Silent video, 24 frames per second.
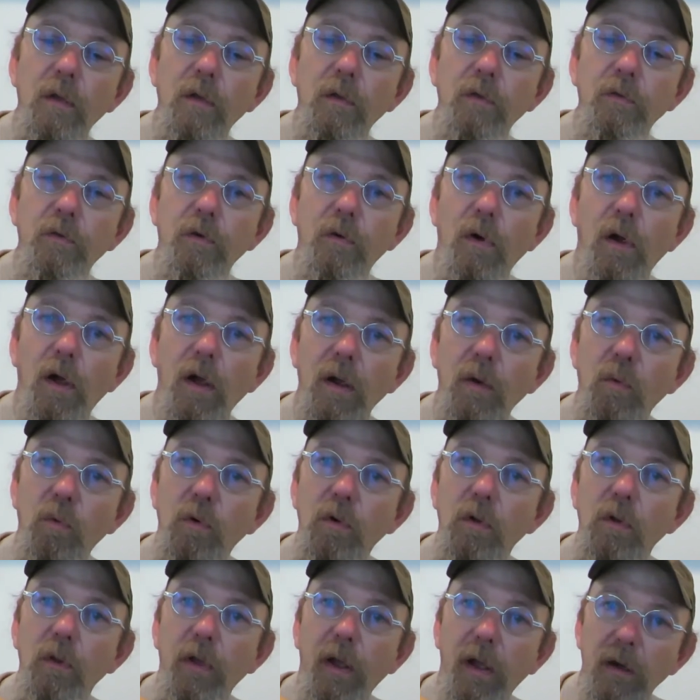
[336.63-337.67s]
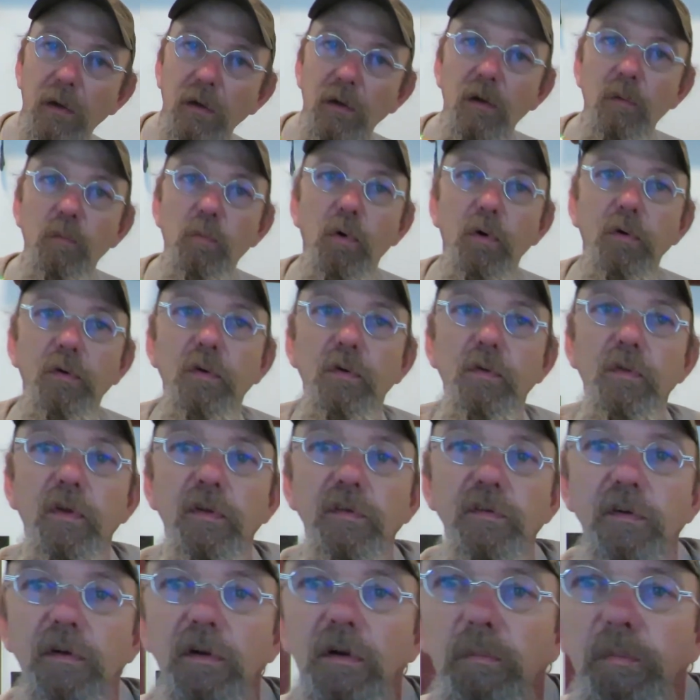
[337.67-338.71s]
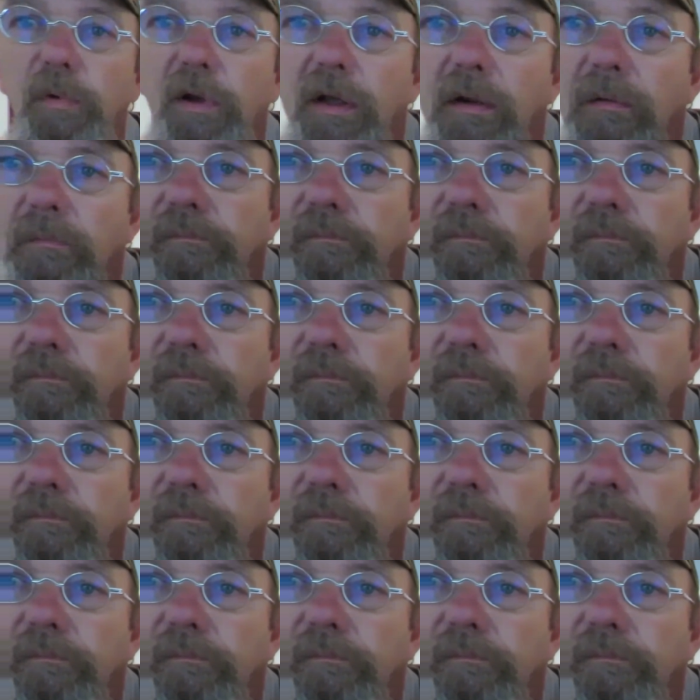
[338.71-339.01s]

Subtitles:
So I will add a little more to this in a little bit.